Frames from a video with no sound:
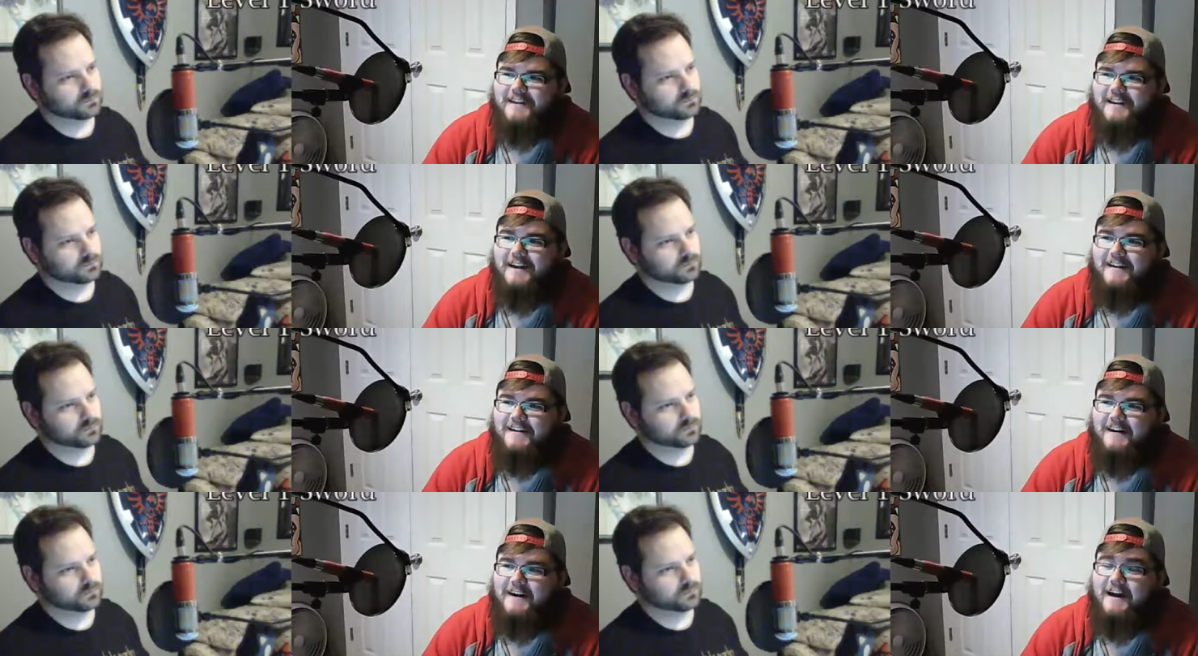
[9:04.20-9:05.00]
Speaker 1: that,
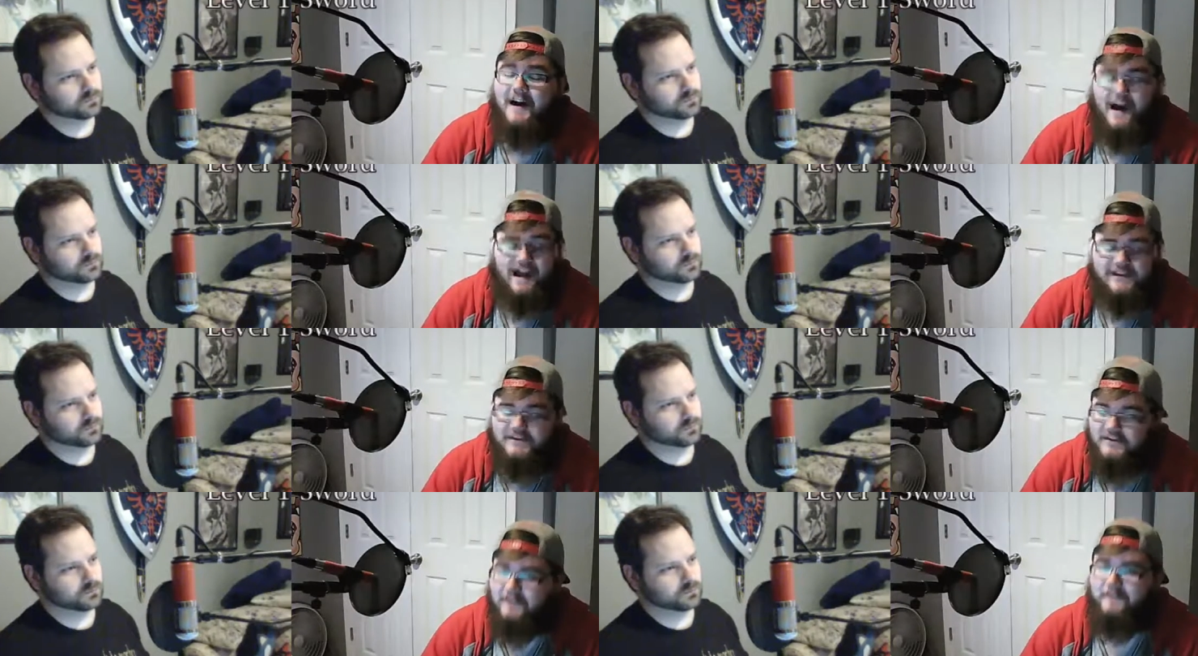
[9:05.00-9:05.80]
I
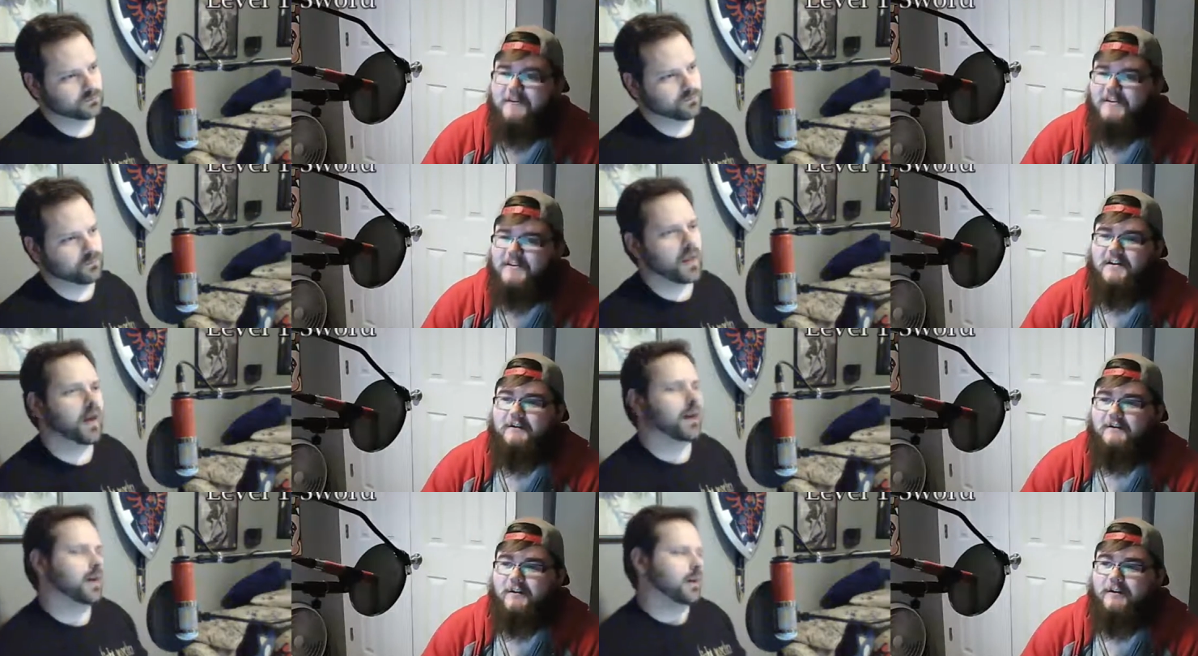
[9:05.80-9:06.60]
don't feel sorry
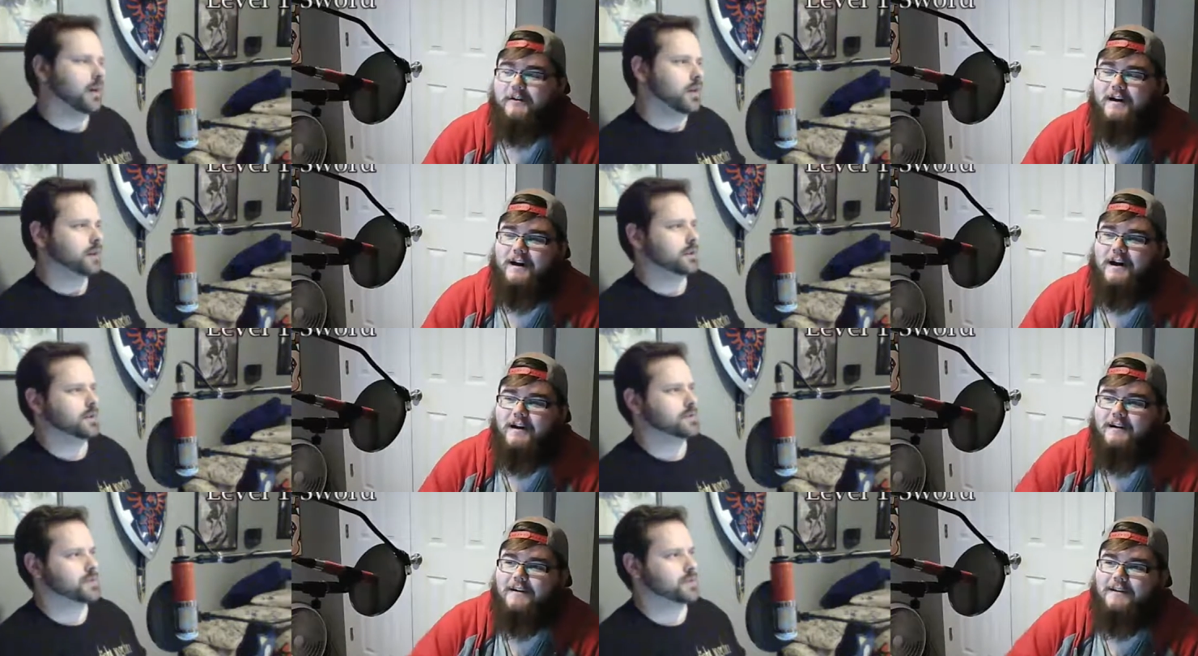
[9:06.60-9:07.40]
for you.
Speaker 2: Well,
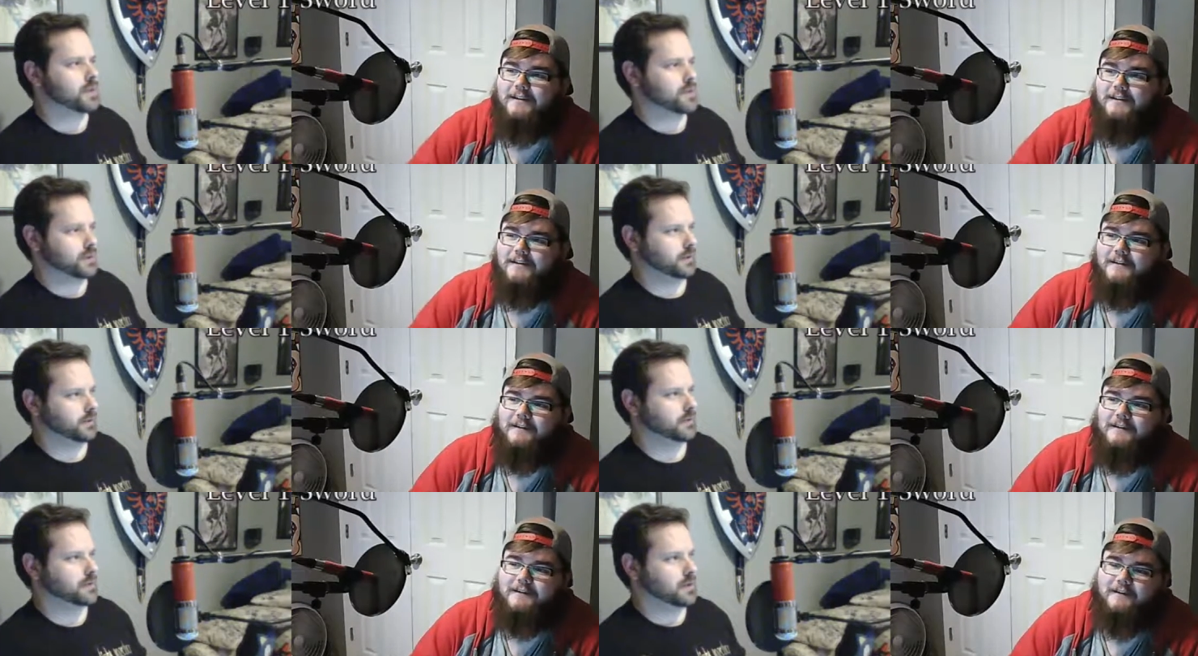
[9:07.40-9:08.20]
here's a question.
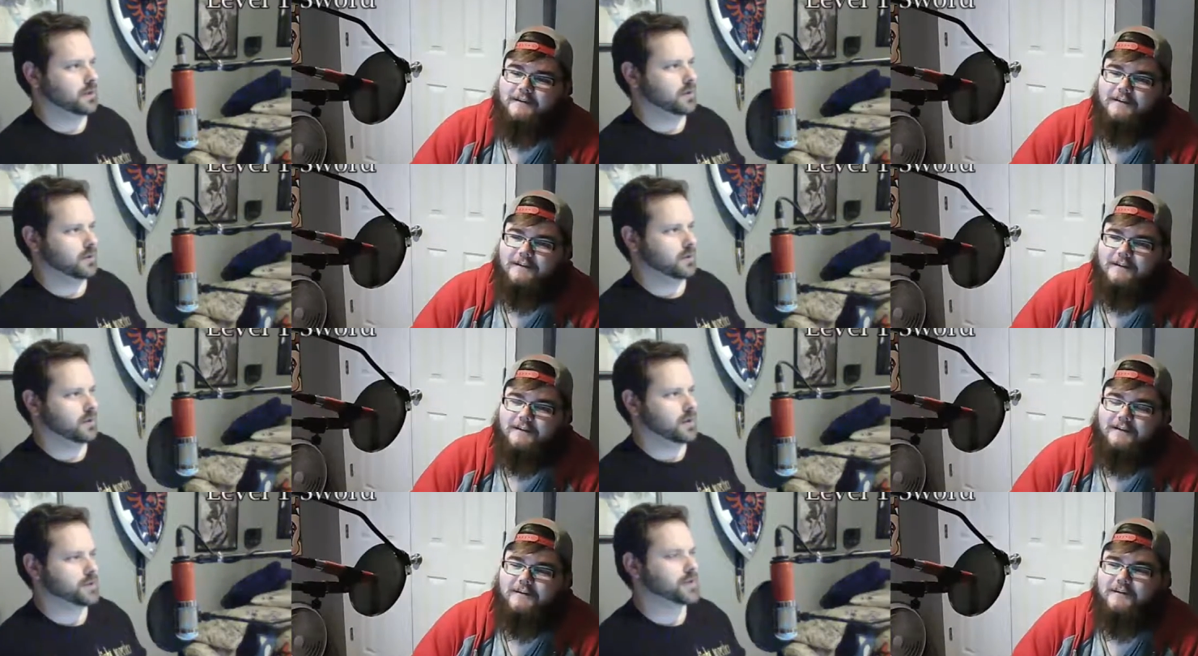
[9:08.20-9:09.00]

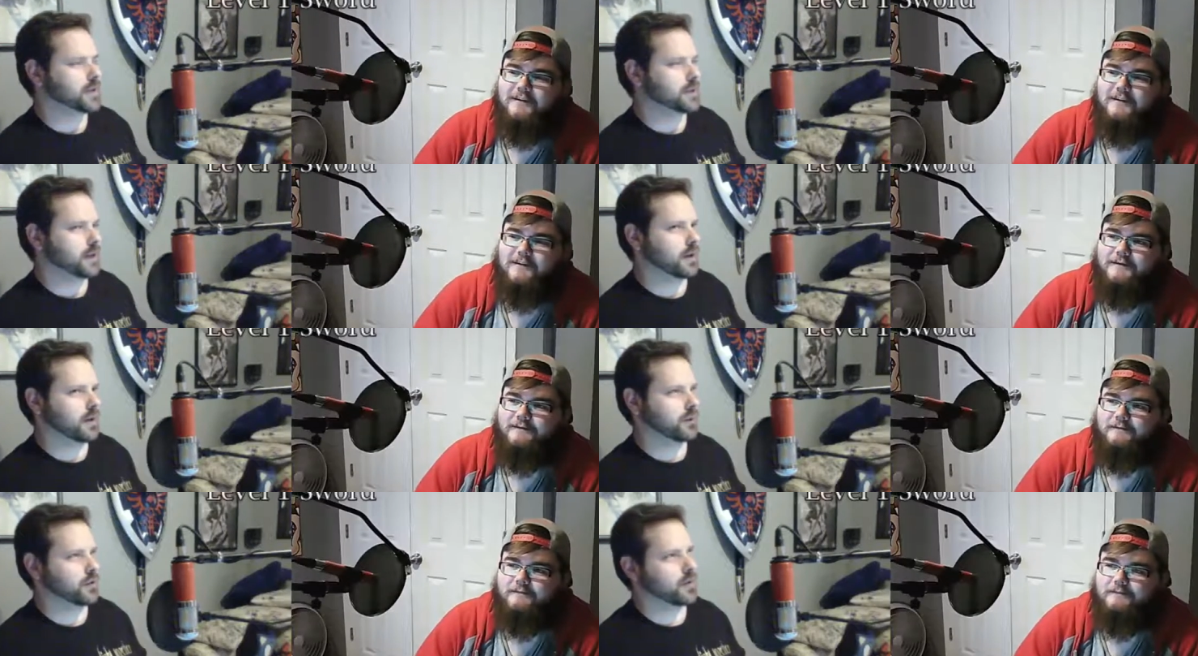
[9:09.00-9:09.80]
Is there uh,
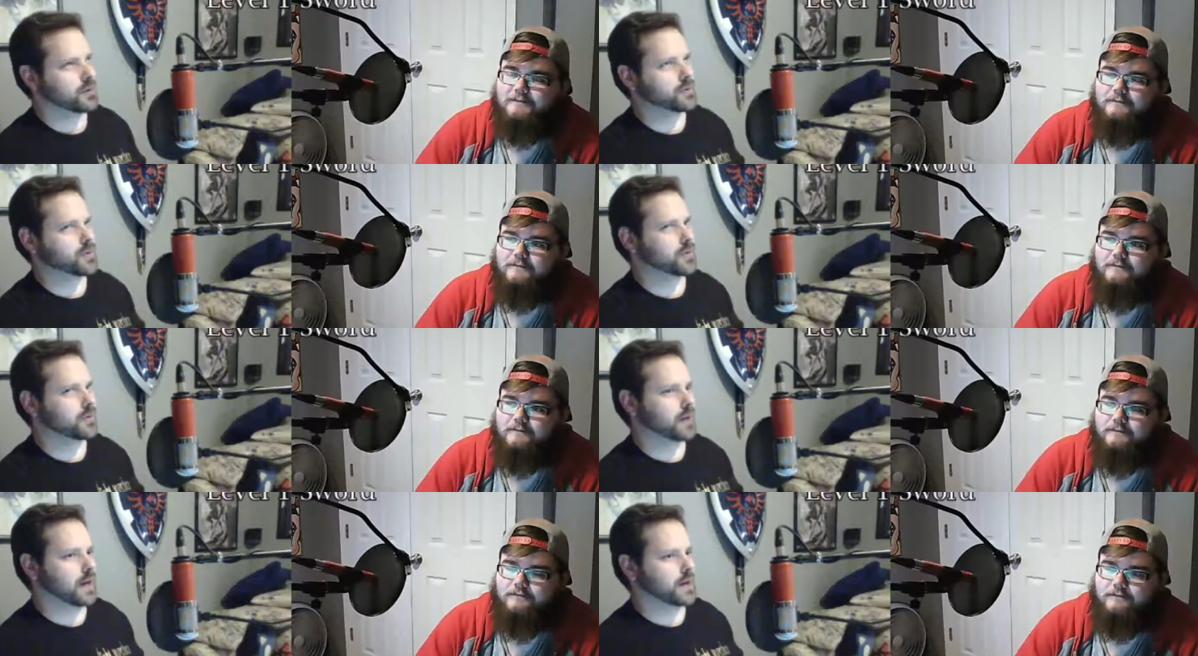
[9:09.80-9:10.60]
so are there two
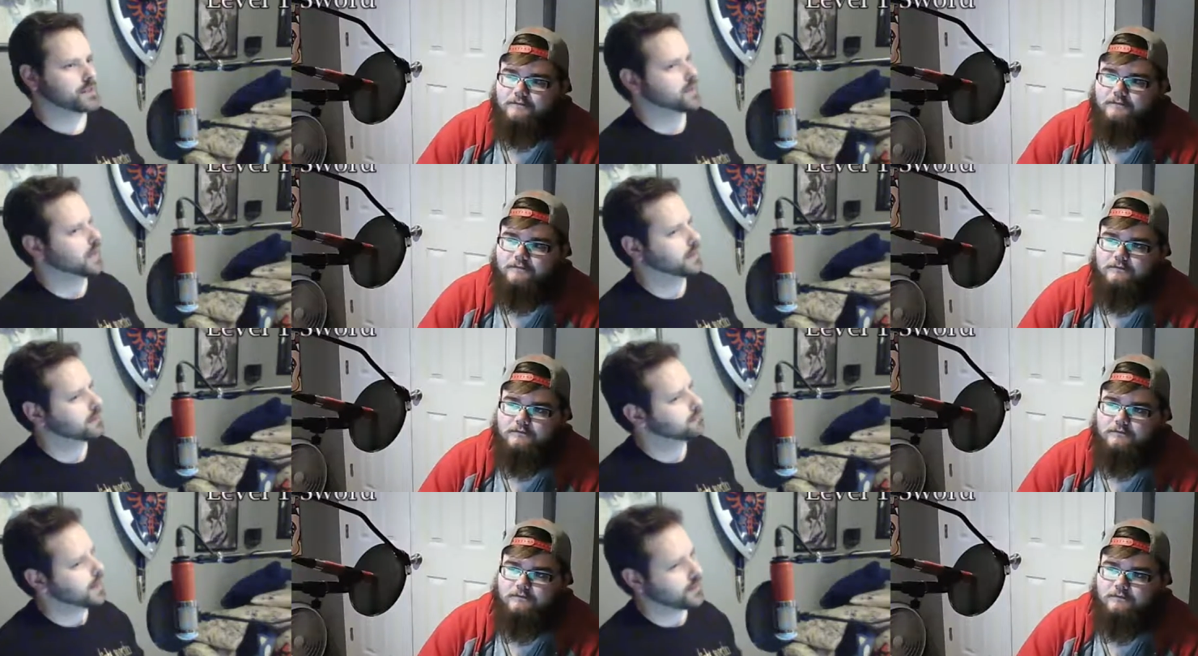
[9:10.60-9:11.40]
different kinds of online
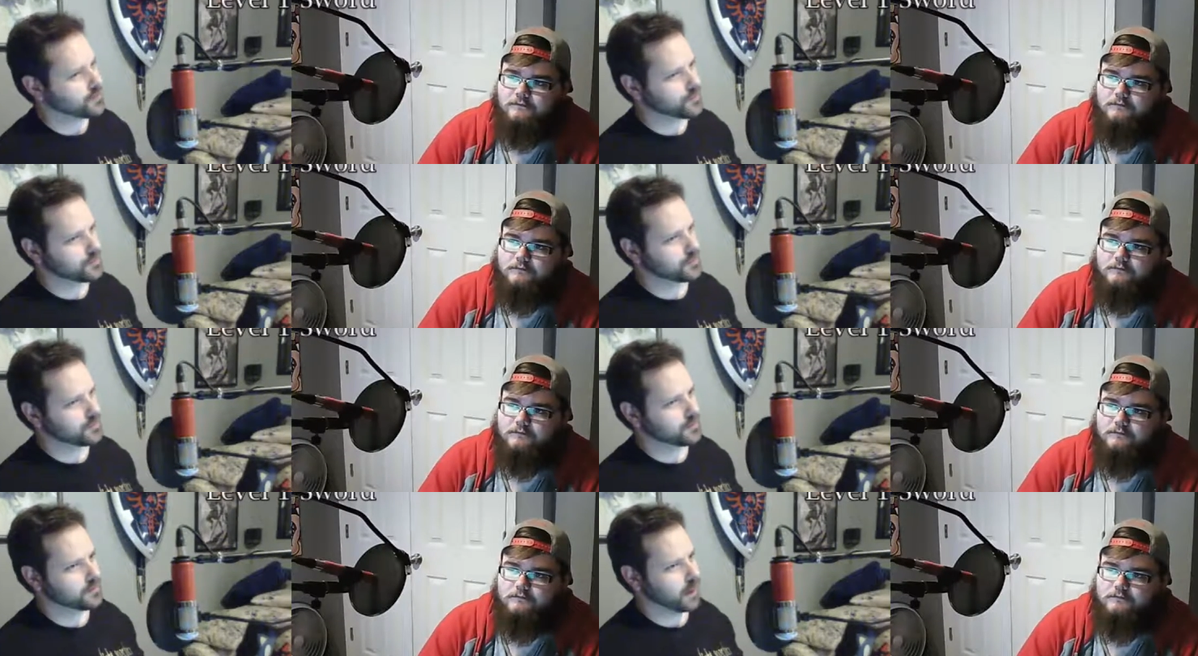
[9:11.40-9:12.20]
battles?
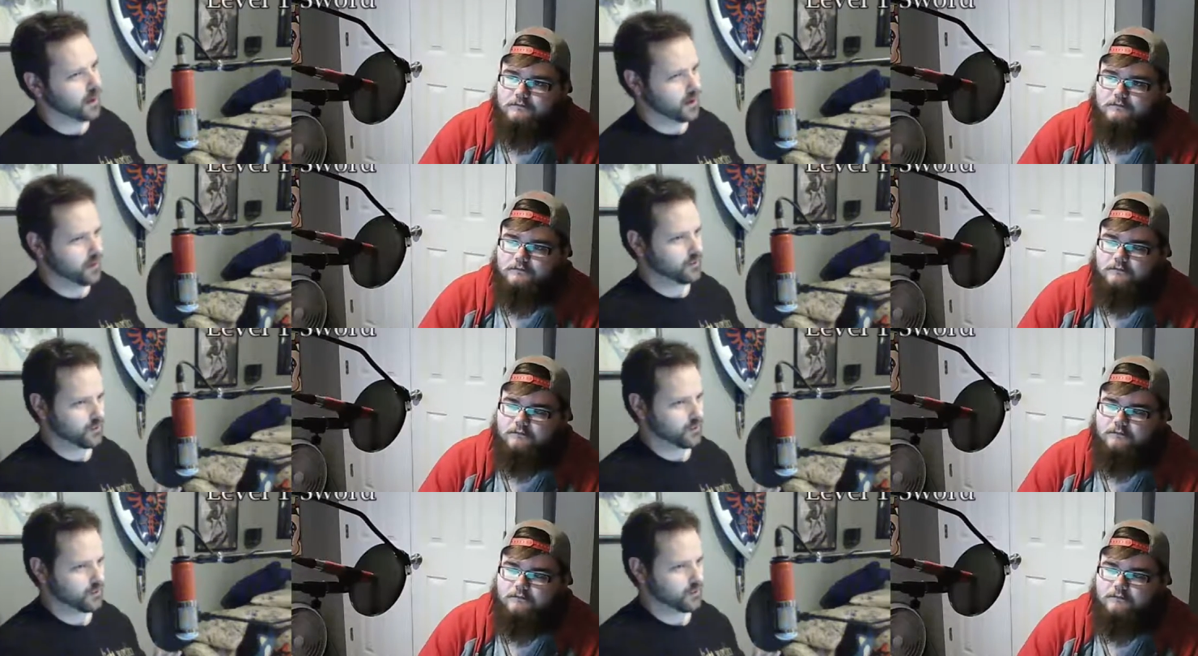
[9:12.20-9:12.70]
Uh, is